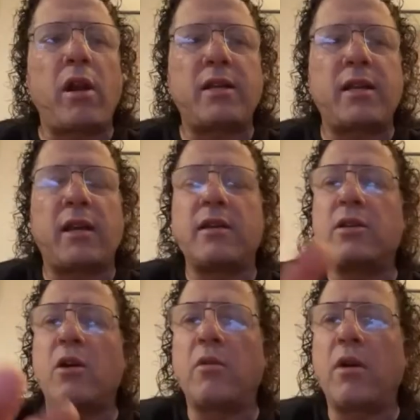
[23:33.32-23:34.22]
on a second.
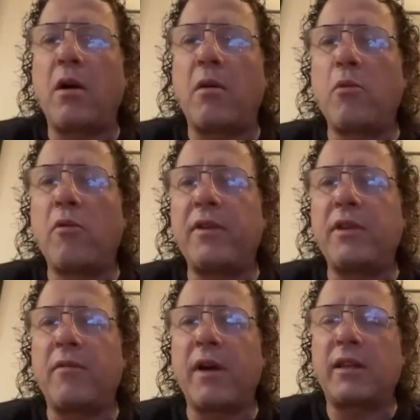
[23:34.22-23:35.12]
So a movie
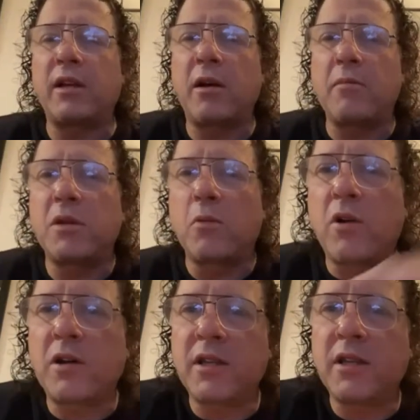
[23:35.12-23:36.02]
director comes and
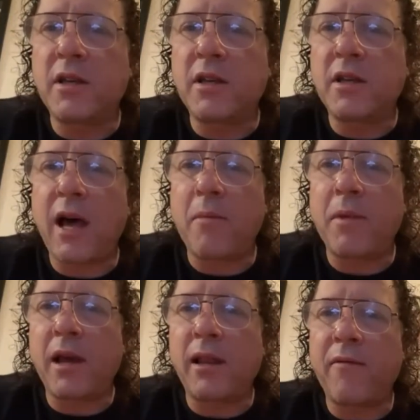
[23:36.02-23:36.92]
walks into my
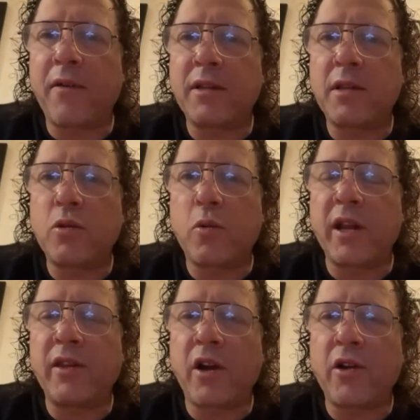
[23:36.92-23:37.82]
lobby. I live on
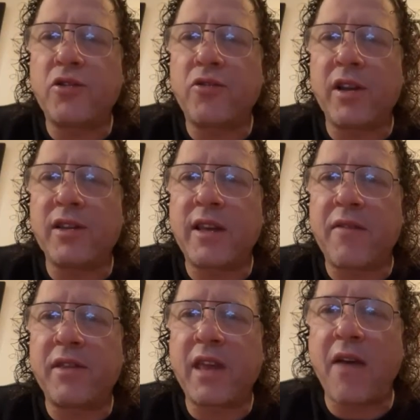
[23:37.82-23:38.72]
23rd Street and
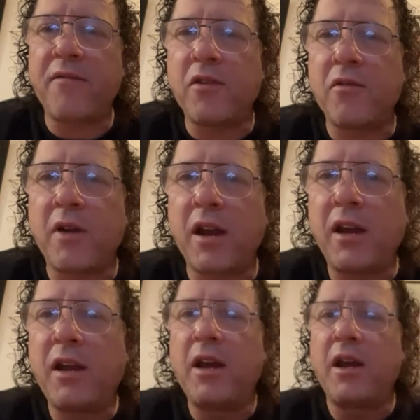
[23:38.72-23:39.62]
7th Avenue, right?
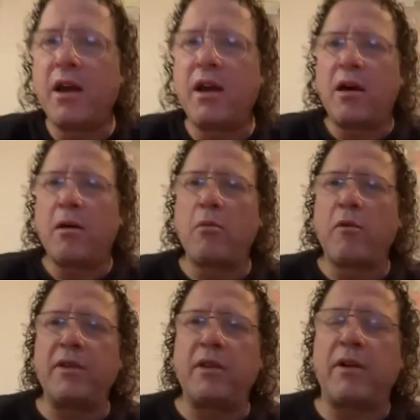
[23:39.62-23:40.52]
A
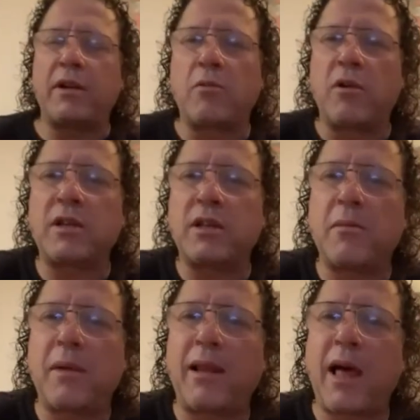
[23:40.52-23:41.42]
movie director walks
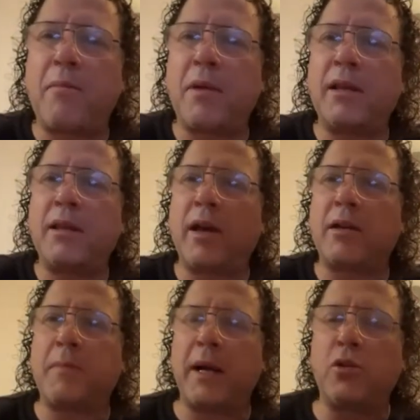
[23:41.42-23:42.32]
into my lobby,
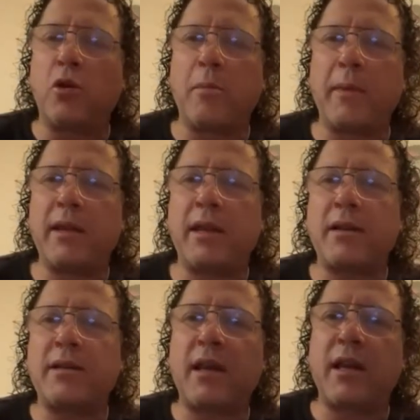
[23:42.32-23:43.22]
tells my doorman
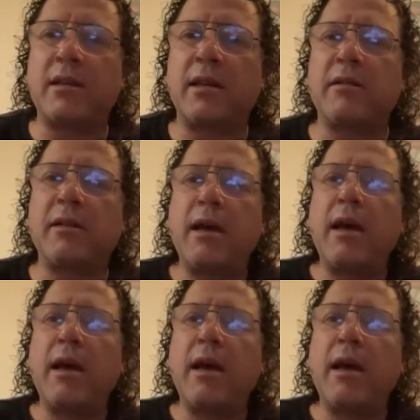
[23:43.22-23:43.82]
downstairs, because